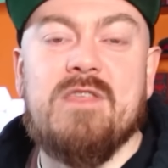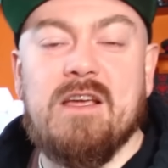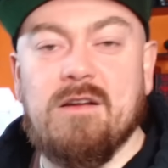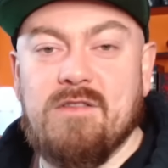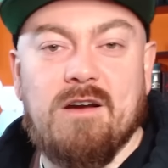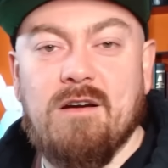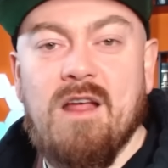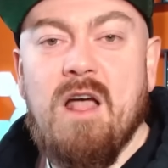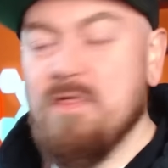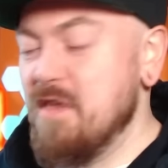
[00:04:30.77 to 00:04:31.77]
They're
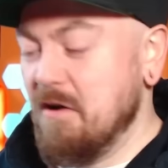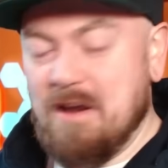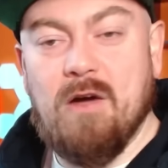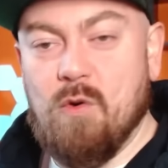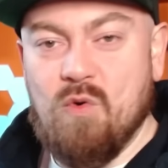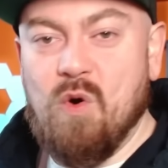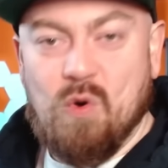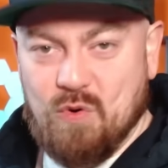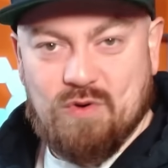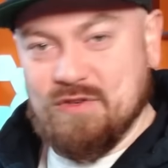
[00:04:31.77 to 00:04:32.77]
little
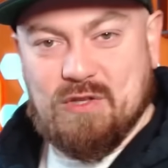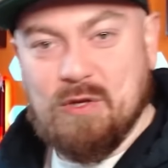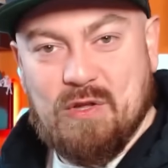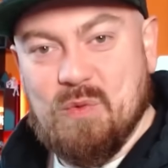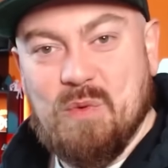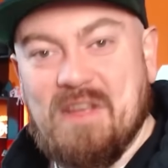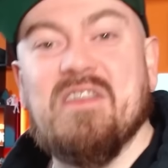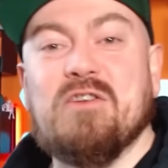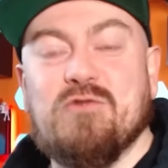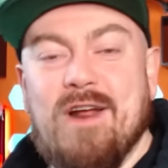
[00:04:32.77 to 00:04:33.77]
whores. Look at the way
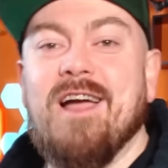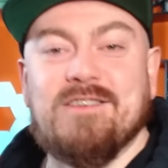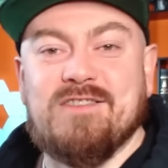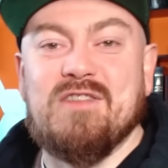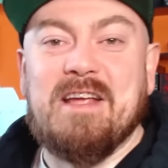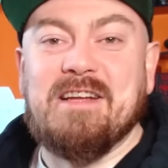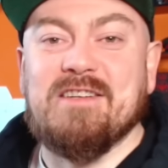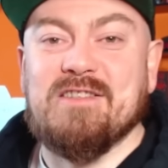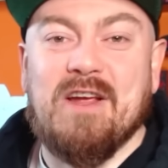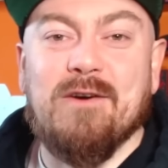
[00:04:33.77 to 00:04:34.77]
they dress. They
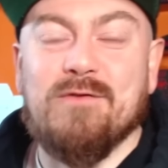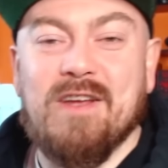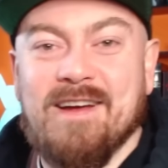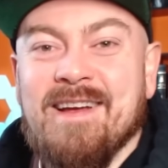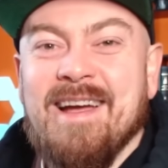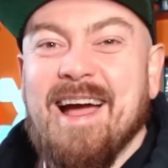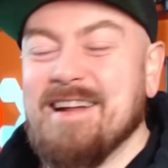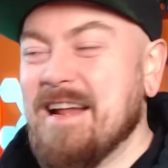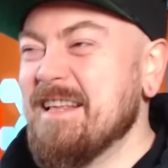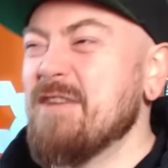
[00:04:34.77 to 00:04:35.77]
deserved it.
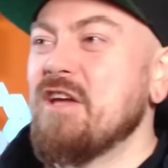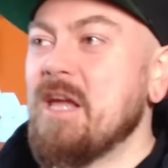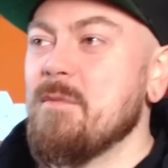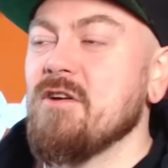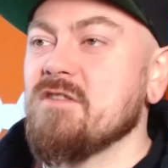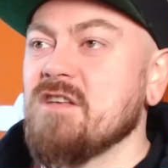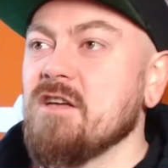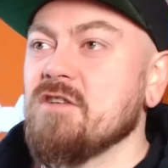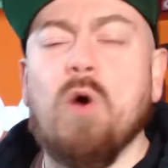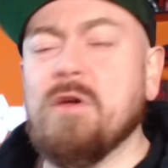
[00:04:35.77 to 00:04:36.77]
And then they even came out and
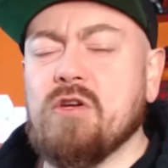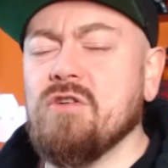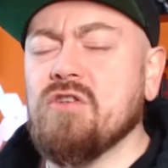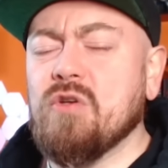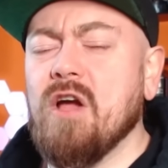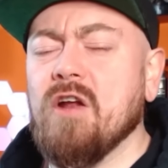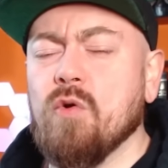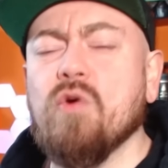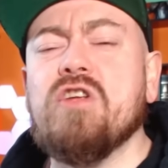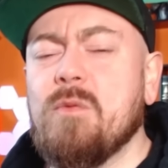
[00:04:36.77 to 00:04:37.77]
says, oh, we couldn't do it in
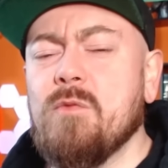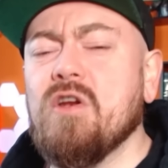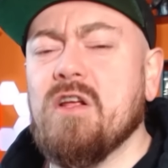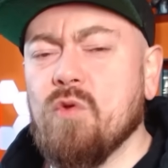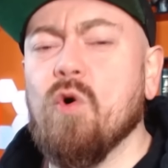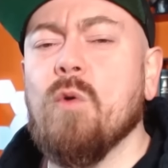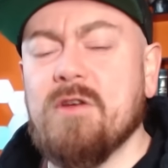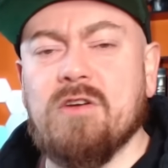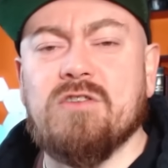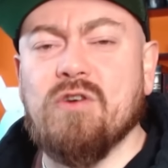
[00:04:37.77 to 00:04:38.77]
our own community, though,
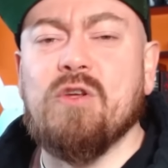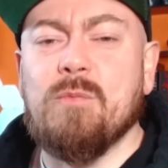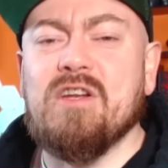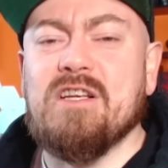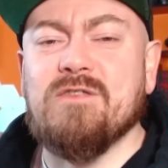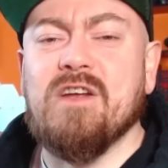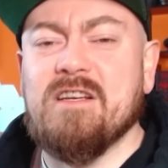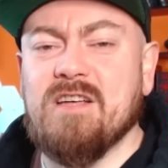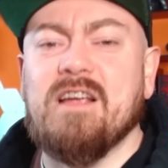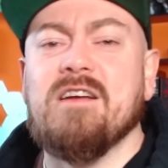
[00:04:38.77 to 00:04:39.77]
because our community is very
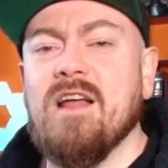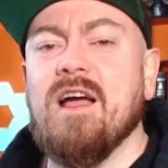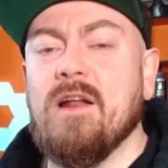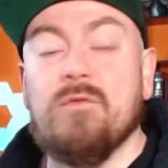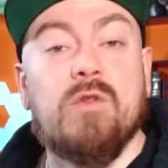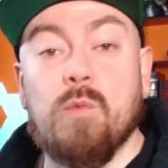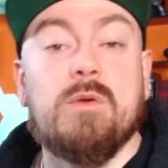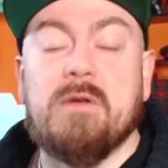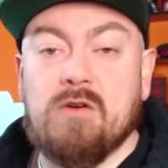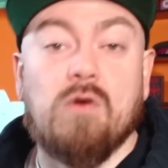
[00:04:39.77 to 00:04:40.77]
tight-knit and there
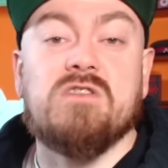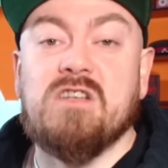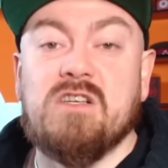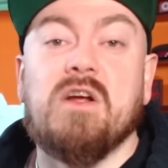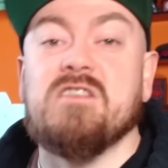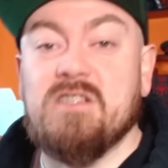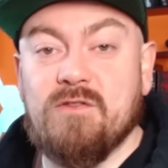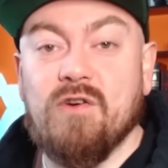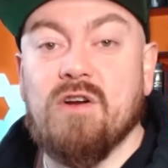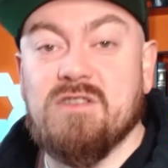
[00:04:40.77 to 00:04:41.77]
would be consequences
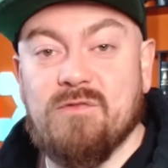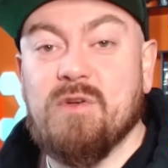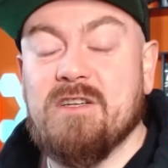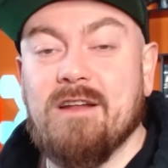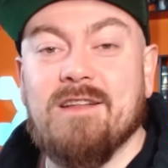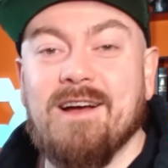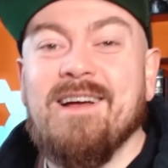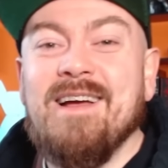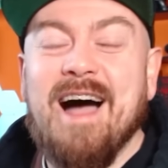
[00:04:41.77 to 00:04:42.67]
for us if we did that.